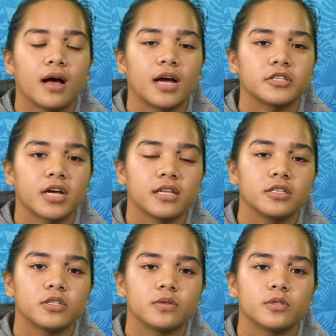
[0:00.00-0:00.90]
I
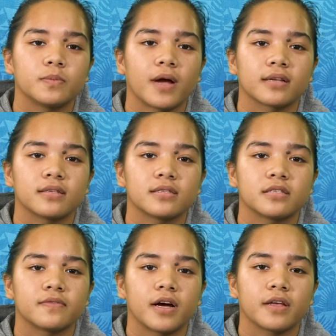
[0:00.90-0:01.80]
challenge you to practice
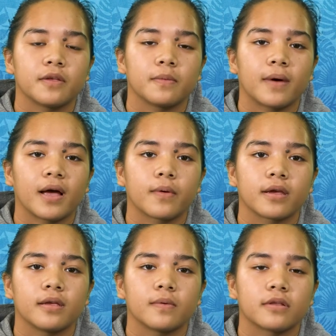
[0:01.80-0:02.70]
this value by
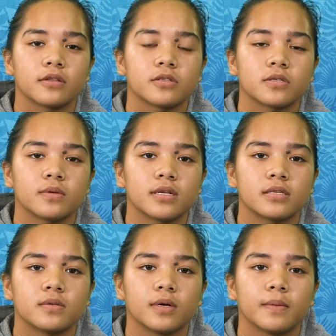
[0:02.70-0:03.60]
working with other students
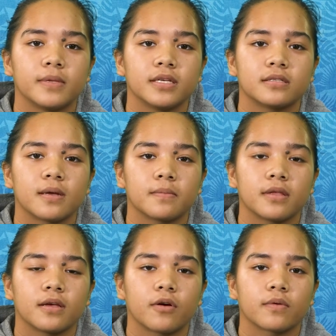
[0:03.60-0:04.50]
to complete
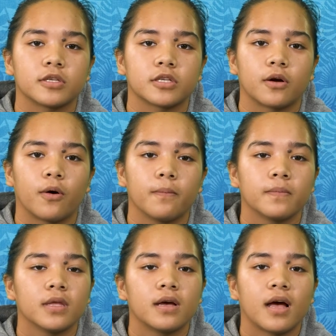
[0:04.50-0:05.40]
something or reach a goal.
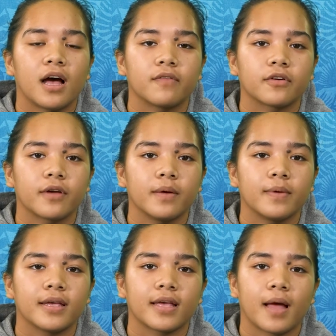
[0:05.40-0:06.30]
Have a great
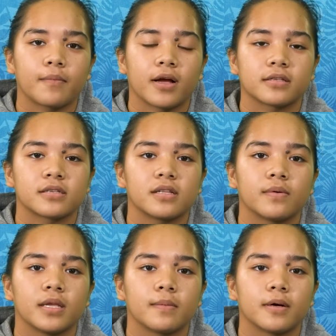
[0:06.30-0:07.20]
week and practice
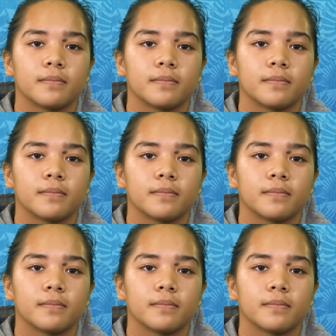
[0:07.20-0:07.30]
laulima.